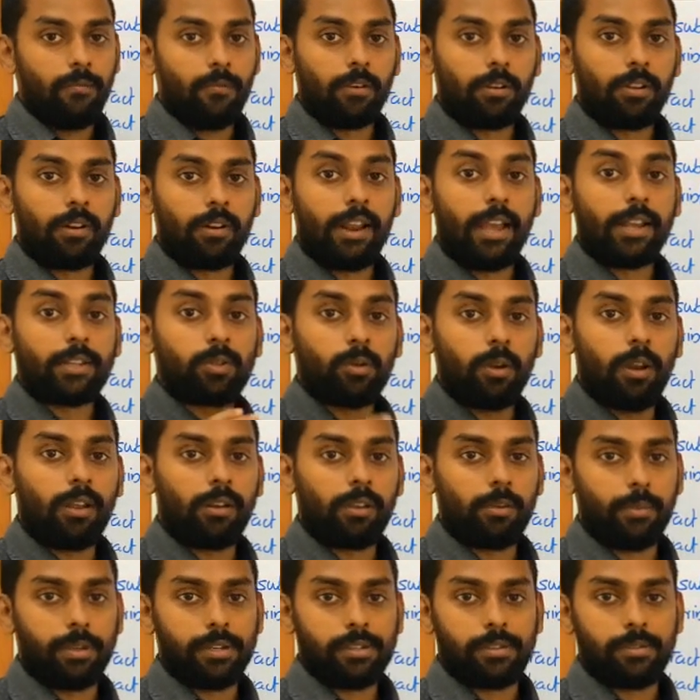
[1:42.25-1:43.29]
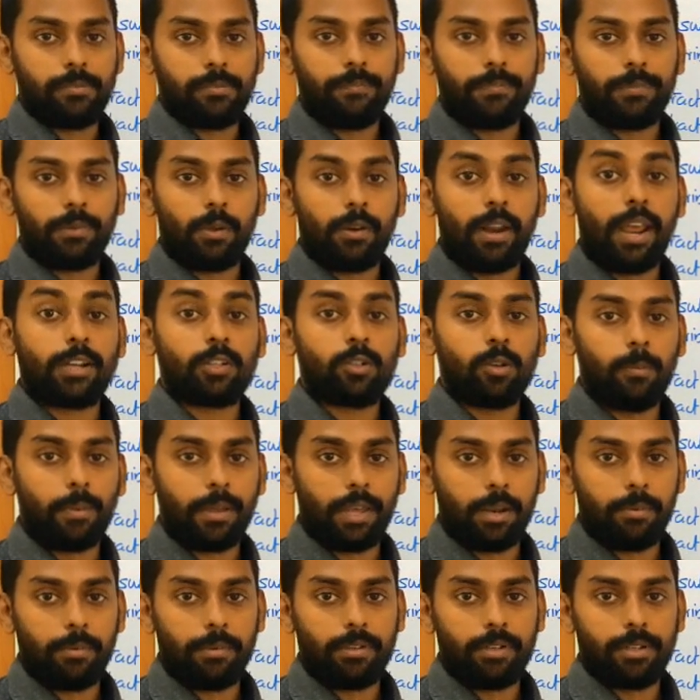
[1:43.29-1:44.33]
What are actual arguments or actual
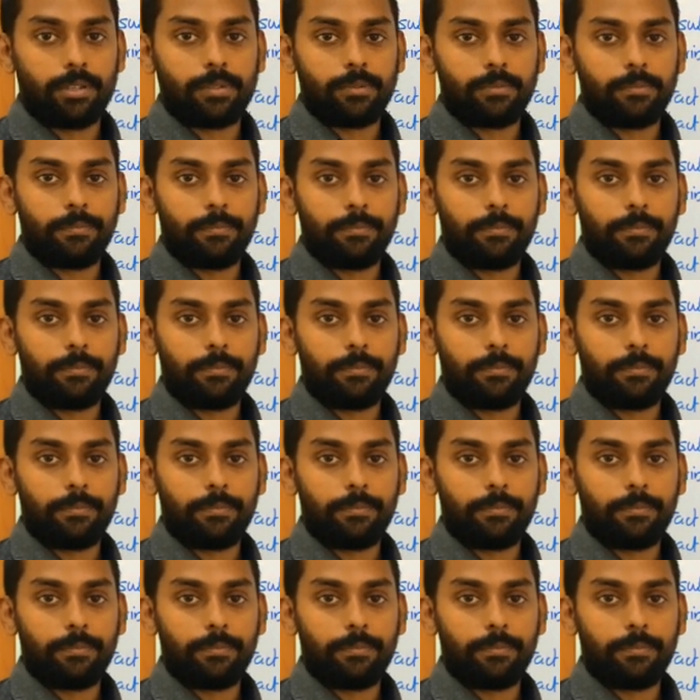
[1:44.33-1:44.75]
parameters?